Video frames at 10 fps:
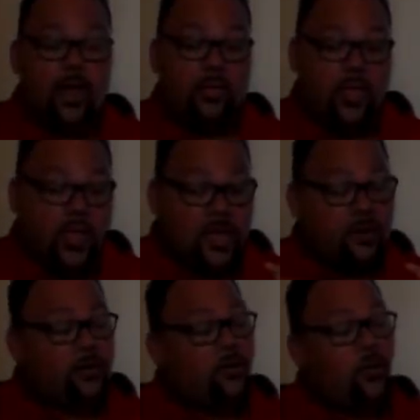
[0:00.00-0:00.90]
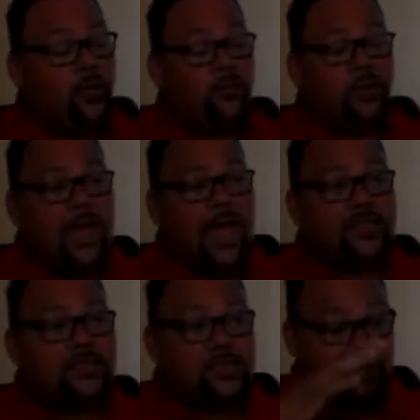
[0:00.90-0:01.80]
And then, when it
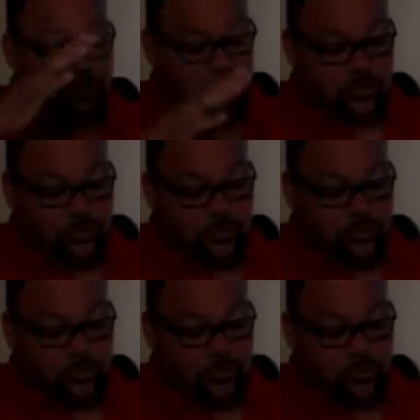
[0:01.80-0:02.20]
relaxes,